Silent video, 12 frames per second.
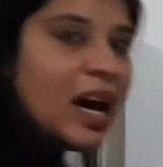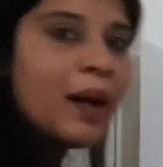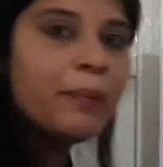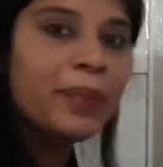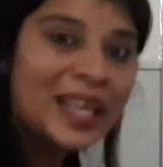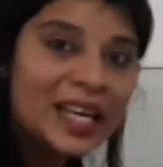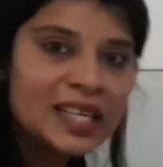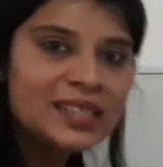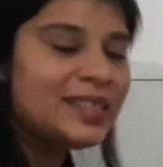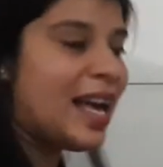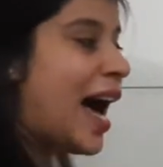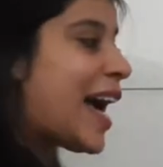
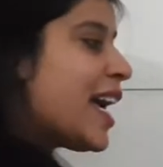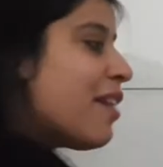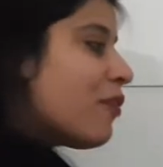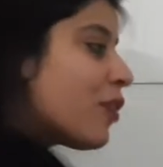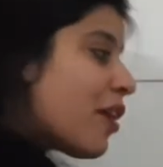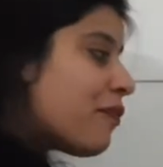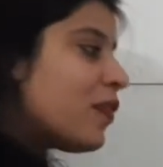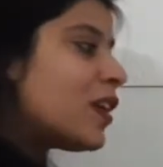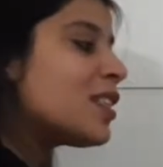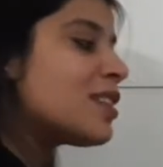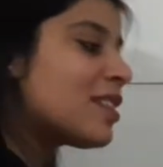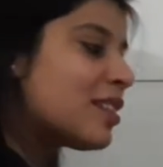because I have
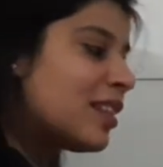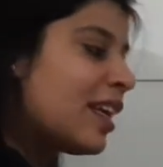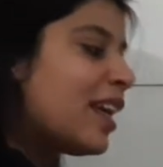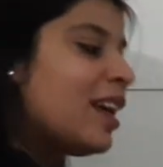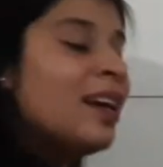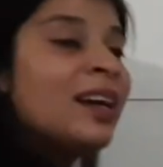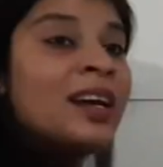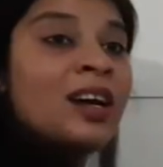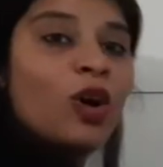reversed the